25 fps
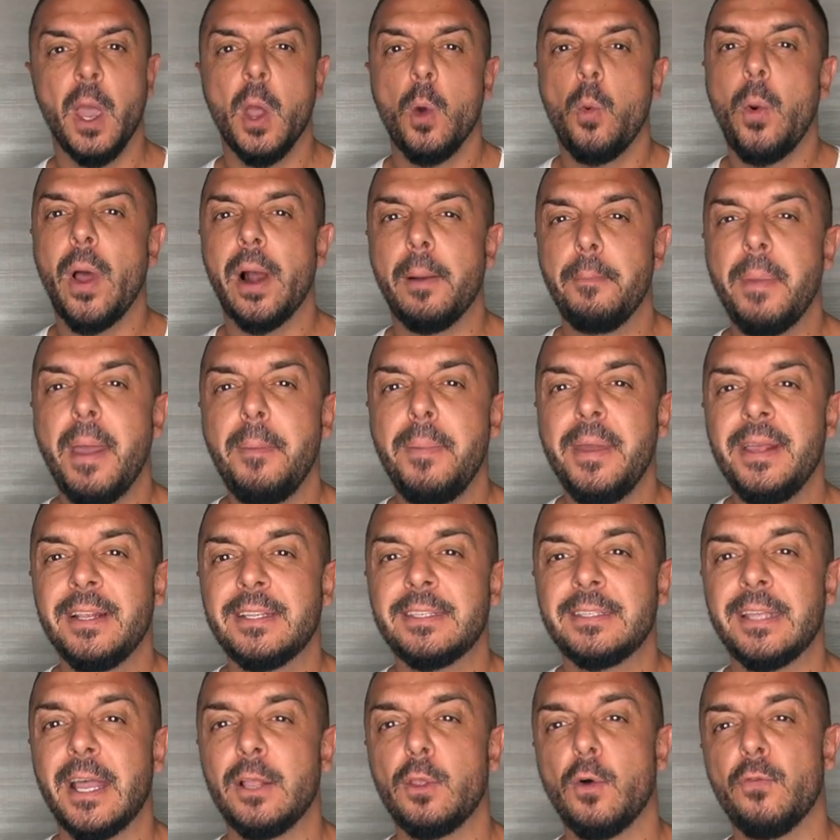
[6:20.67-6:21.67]
Well, maybe
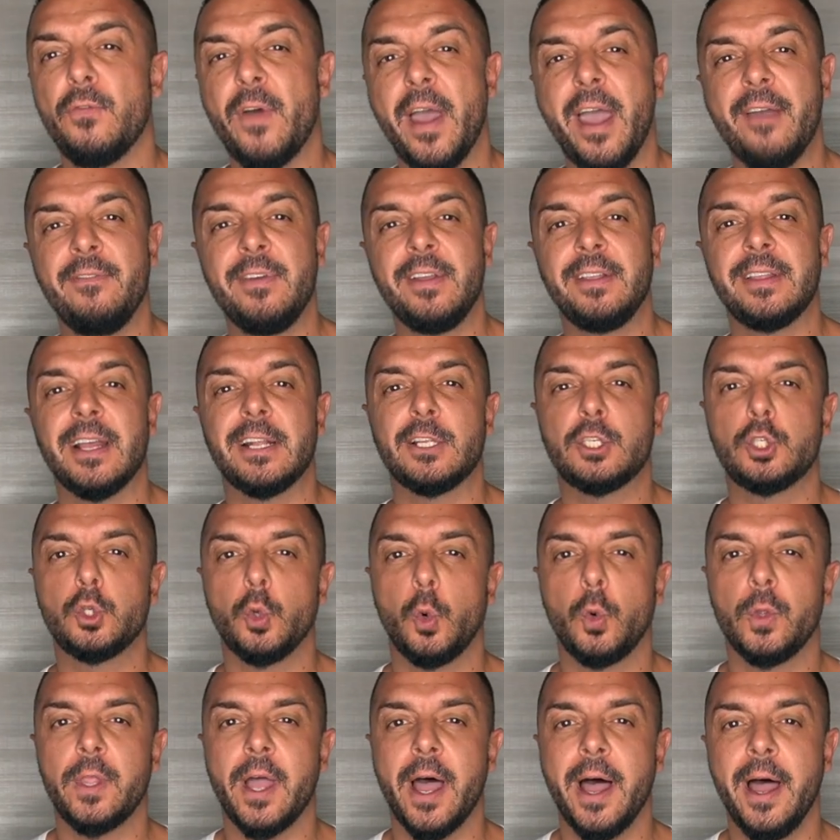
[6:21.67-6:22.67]
instead of having that
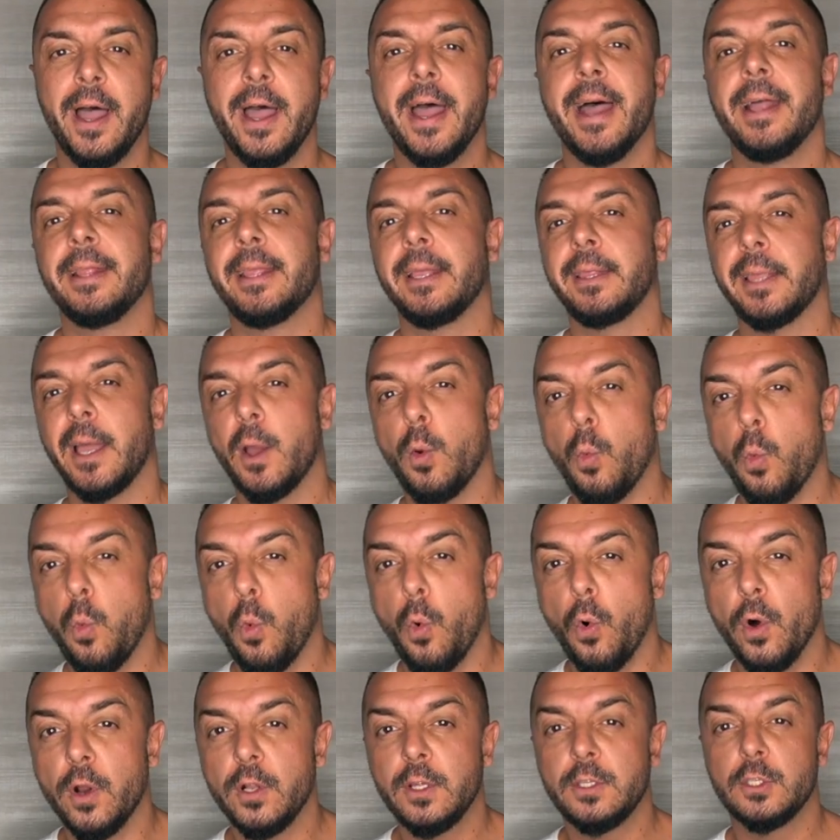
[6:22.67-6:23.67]
soda that I
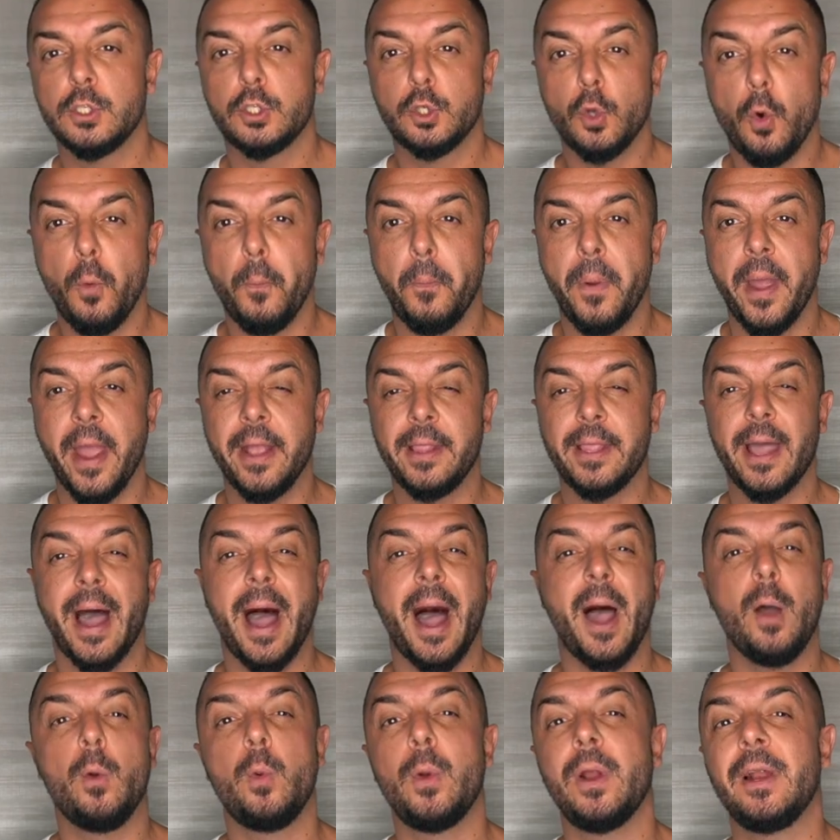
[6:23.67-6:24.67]
want so bad,
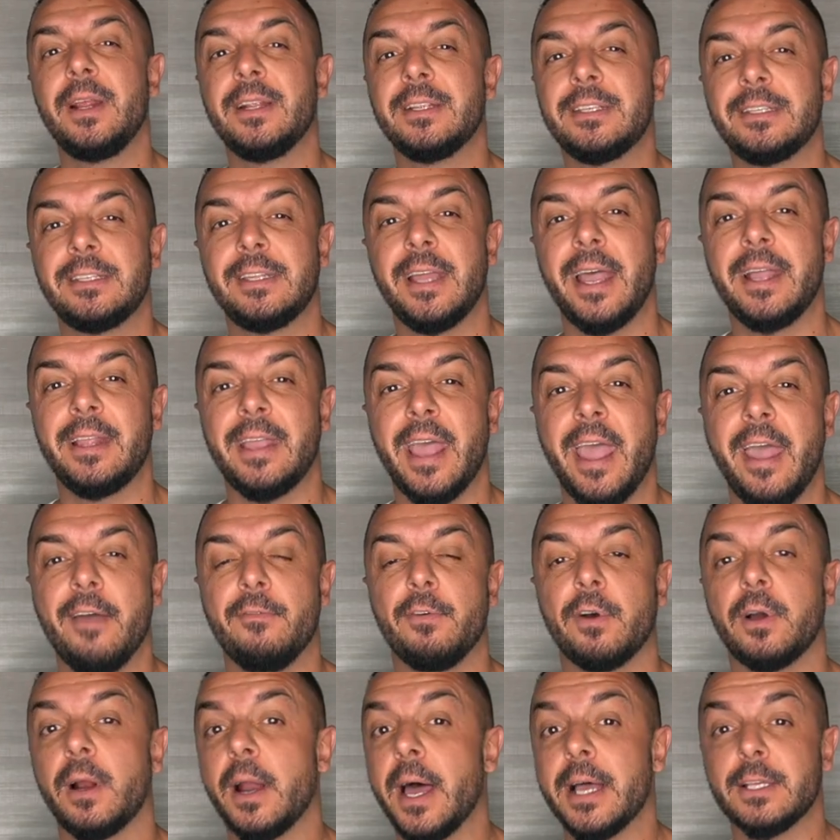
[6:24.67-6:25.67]
I will instead have
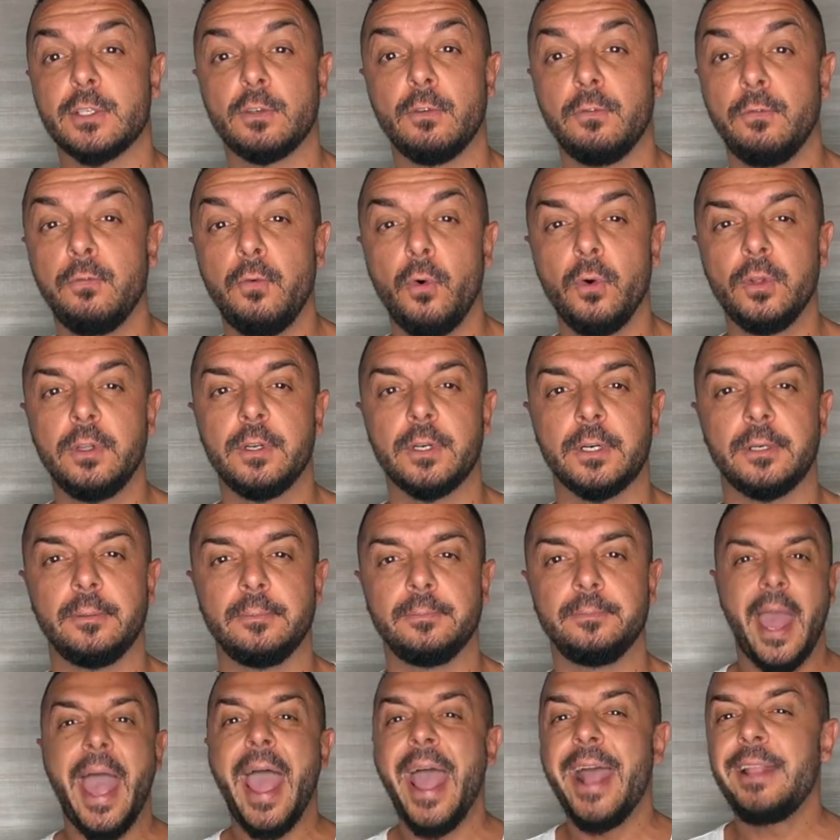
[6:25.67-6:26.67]
a glass of water.
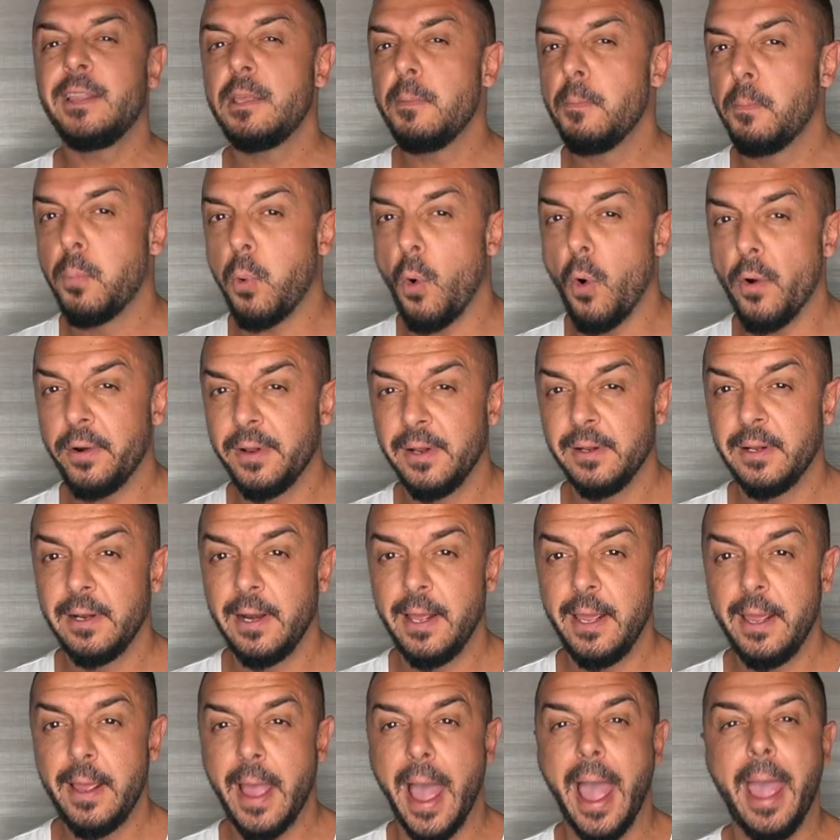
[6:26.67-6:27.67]
And
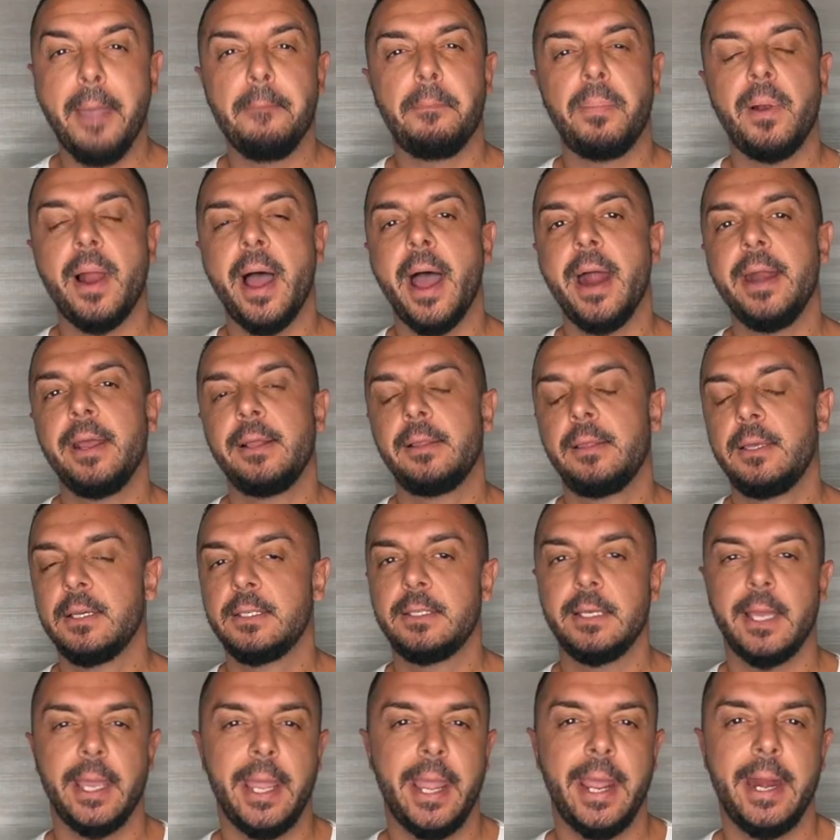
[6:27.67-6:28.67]
importantly, I'm planning
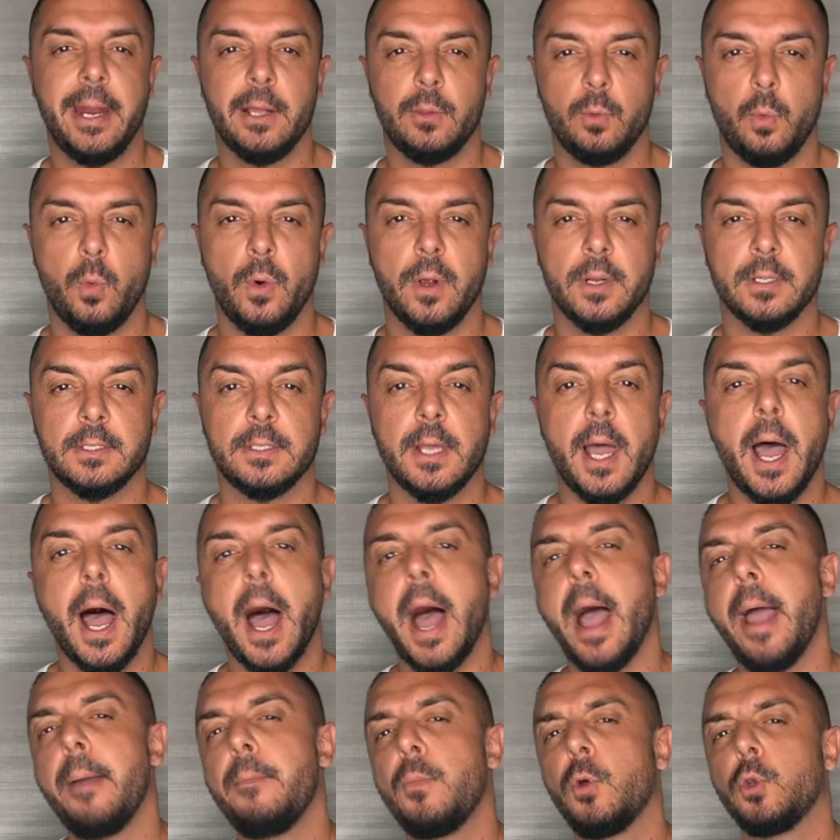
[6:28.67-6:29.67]
this in advance.
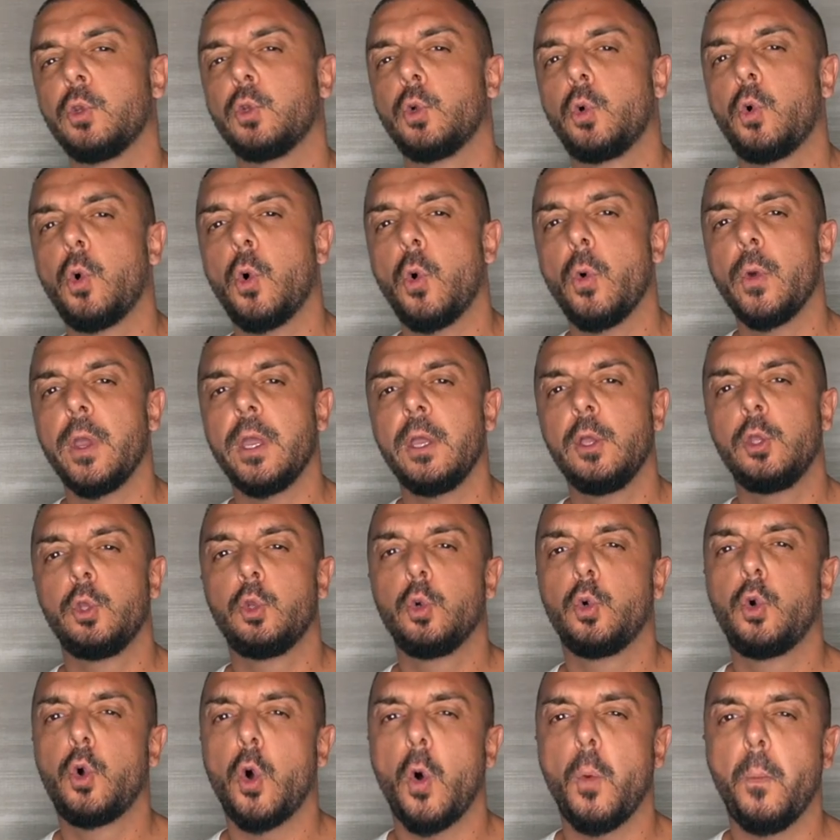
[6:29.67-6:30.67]
I'm not going to
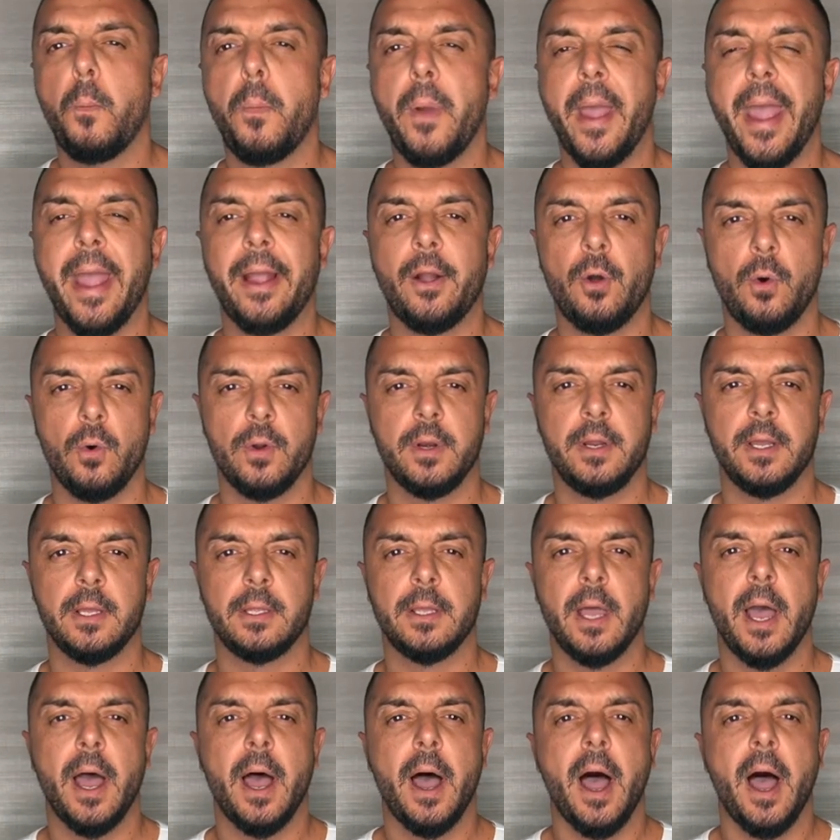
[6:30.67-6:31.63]
go back on it.